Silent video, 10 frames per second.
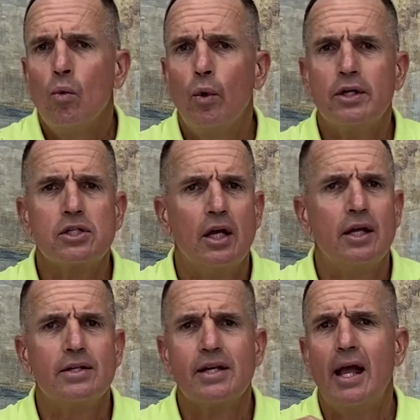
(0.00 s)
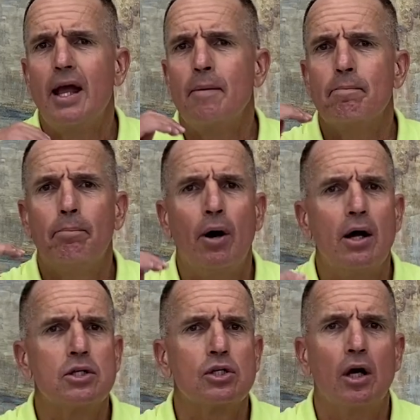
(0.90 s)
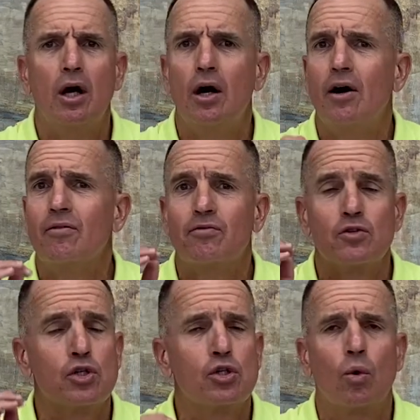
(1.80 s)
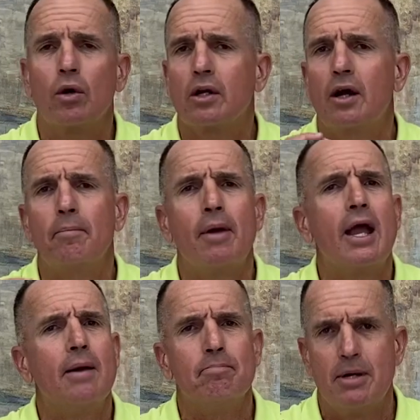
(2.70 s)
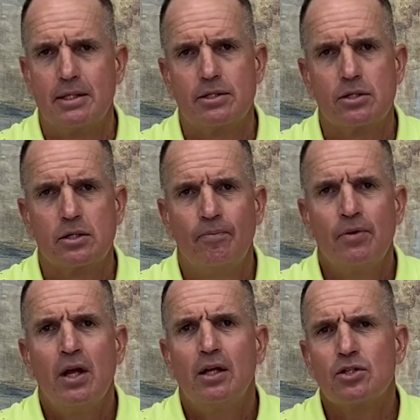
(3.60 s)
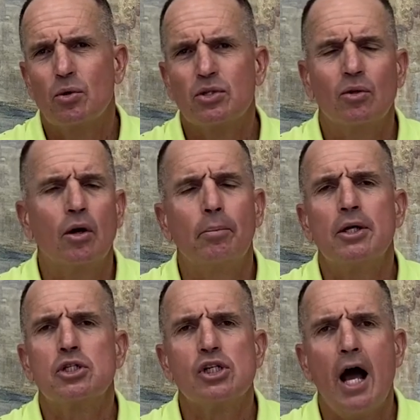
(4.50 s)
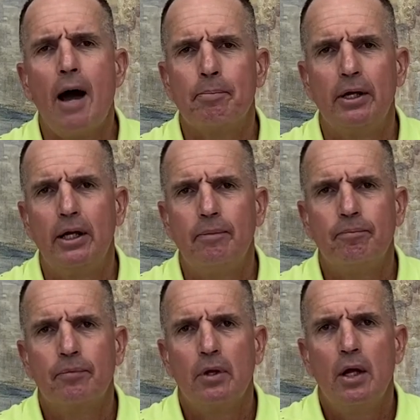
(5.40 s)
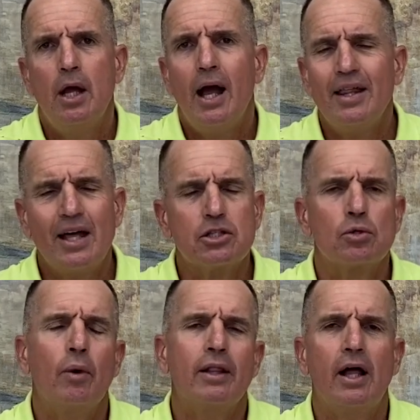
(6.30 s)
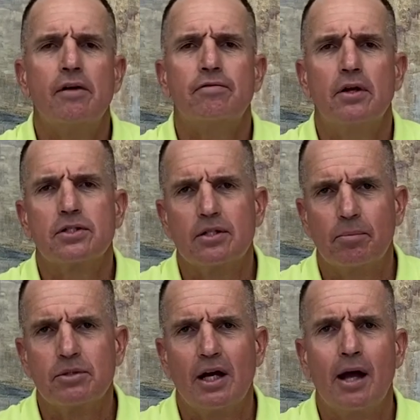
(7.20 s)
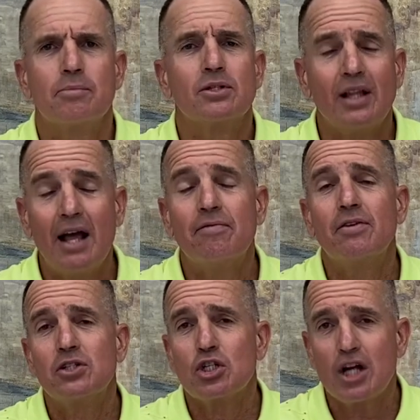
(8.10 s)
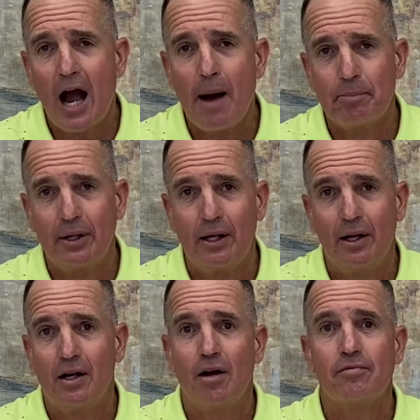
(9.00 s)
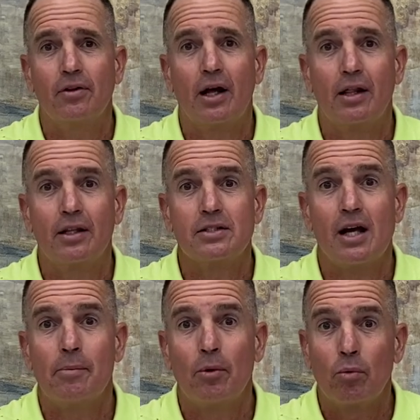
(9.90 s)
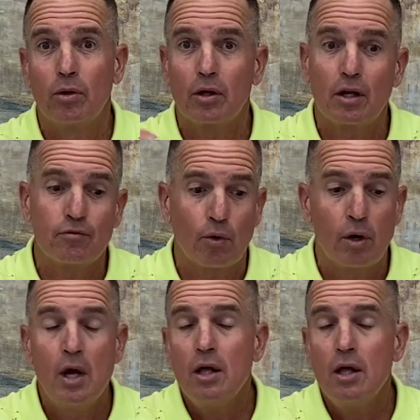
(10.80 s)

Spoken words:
which is a bunch of short commandments. And so it's a little bit choppy. And that's the way life is sometimes. Life is choppy an awful lot of the time, and we're looking for